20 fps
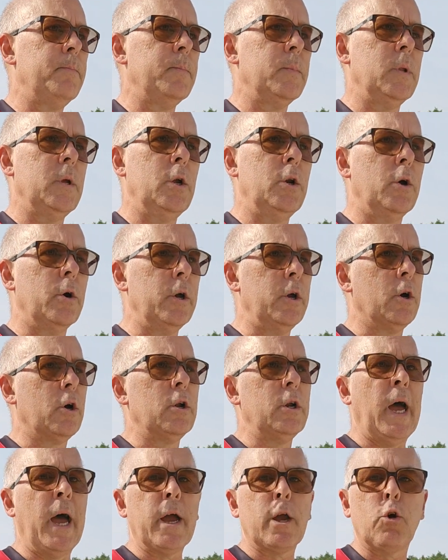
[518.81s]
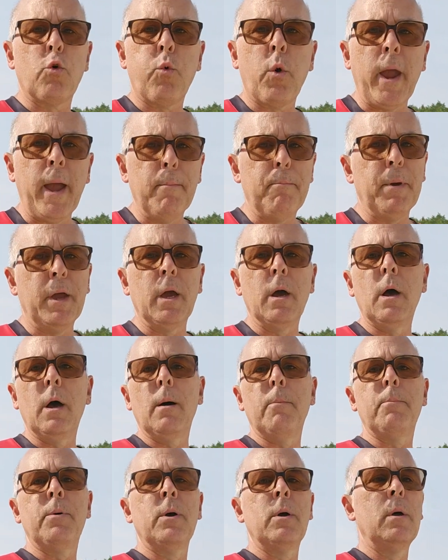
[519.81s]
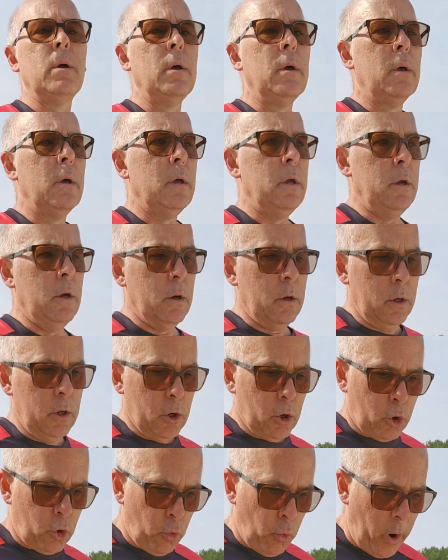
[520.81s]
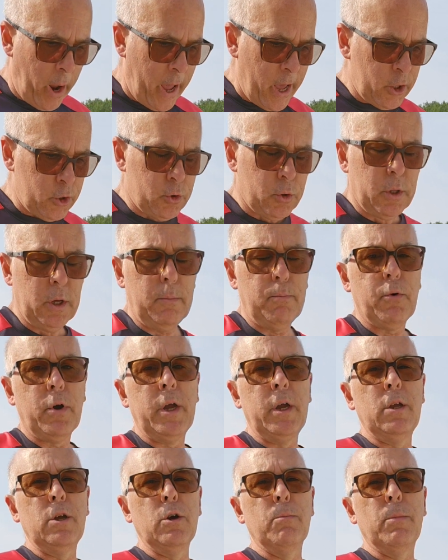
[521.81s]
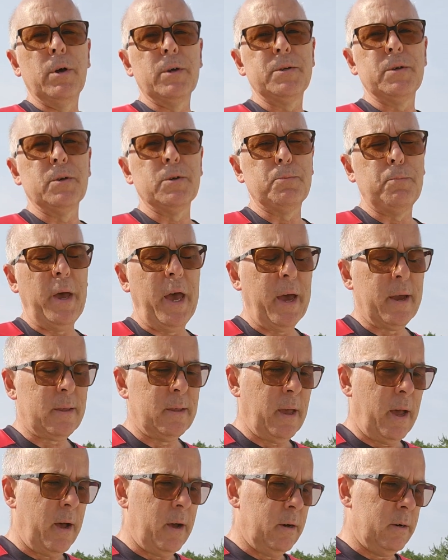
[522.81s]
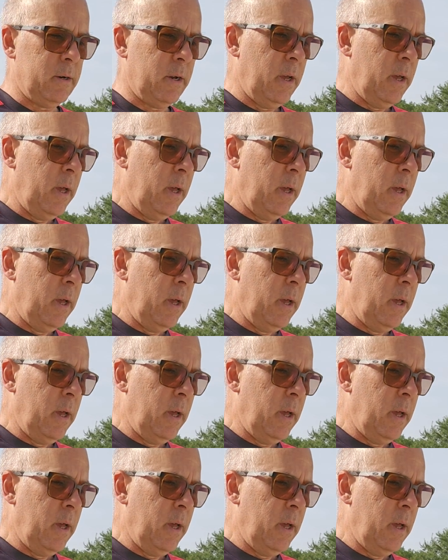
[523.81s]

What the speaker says: you're not cramping up, you're gradually bringing your muscles back down,